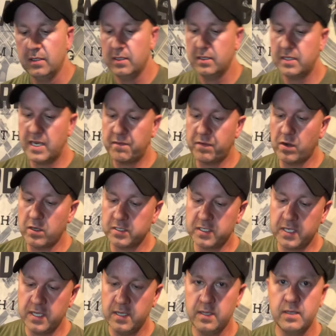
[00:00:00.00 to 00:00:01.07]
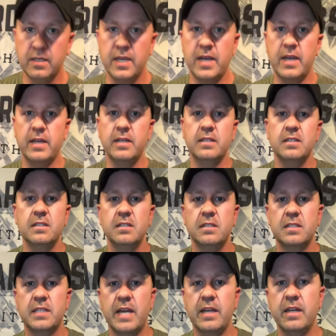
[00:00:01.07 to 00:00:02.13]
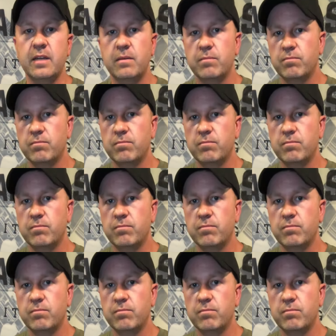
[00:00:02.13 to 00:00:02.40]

Stay frosty and send it.